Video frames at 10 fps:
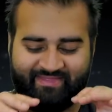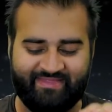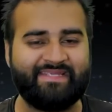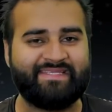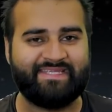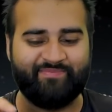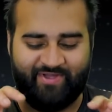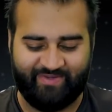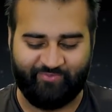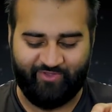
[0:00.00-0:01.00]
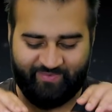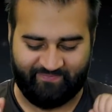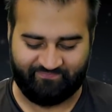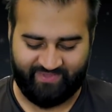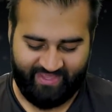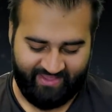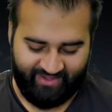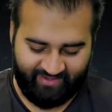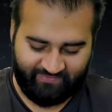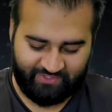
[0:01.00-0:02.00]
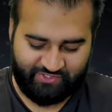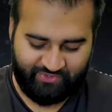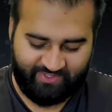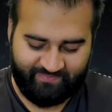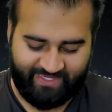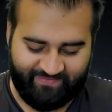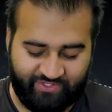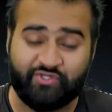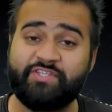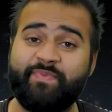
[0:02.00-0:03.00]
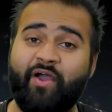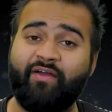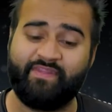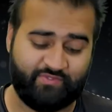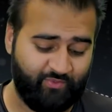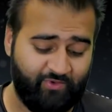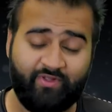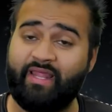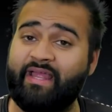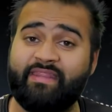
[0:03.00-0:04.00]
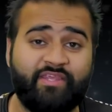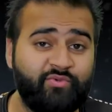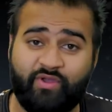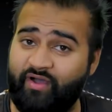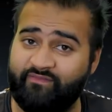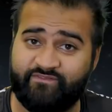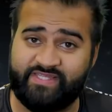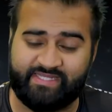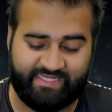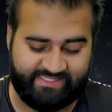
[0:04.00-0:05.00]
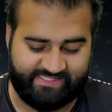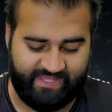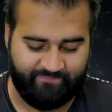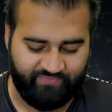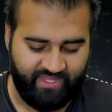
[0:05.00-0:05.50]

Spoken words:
This is my deployment. I've got 2 company veterans behind this wall and that you can't physically see.